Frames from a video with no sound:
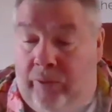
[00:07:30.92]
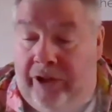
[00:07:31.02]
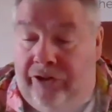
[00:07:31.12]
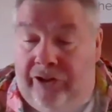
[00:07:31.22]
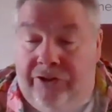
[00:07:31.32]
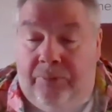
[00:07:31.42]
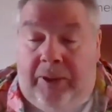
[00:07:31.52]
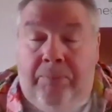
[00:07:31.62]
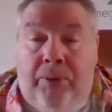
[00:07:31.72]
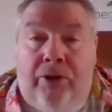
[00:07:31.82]
gins are
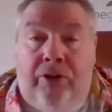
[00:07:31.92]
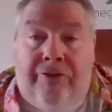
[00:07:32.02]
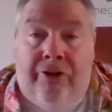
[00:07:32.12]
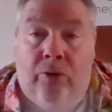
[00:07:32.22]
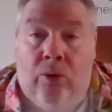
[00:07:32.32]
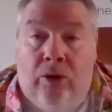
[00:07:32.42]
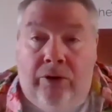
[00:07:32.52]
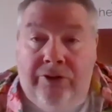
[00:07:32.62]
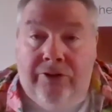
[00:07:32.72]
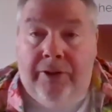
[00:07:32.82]
being put up for
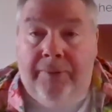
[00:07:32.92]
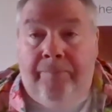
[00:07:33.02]
awards,